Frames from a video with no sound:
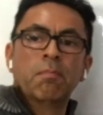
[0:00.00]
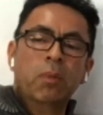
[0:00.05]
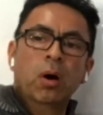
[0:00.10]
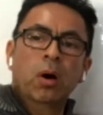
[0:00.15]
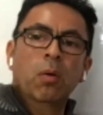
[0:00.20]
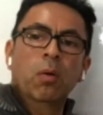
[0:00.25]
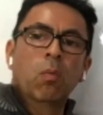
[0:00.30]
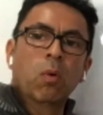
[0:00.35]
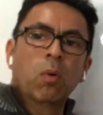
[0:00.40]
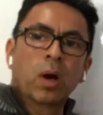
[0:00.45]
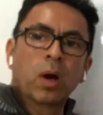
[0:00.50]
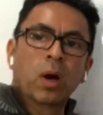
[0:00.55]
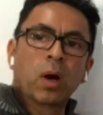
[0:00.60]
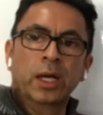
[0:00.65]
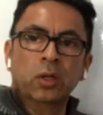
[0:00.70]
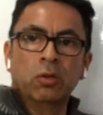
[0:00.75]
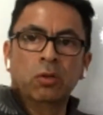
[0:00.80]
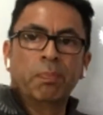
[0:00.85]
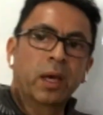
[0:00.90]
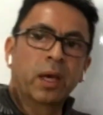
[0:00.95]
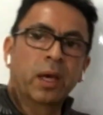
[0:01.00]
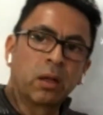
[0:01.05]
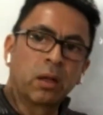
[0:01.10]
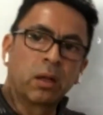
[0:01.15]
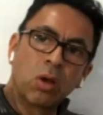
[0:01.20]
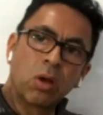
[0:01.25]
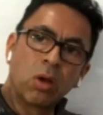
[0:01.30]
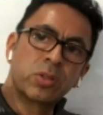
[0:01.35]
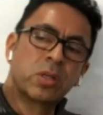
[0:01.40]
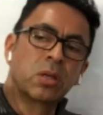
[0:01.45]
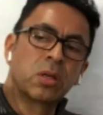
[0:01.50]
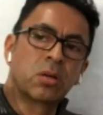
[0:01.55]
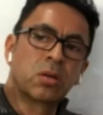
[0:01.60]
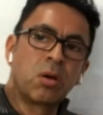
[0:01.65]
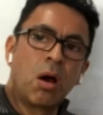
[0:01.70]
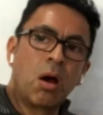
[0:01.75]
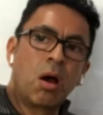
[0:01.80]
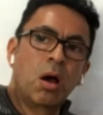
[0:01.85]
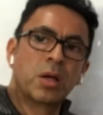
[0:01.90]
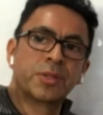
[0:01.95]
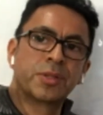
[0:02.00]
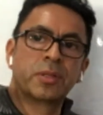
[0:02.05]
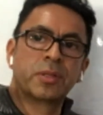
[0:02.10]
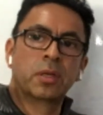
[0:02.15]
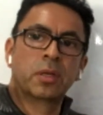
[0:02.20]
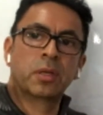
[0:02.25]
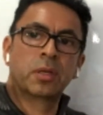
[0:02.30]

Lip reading: but we're going to need to pay closing cost,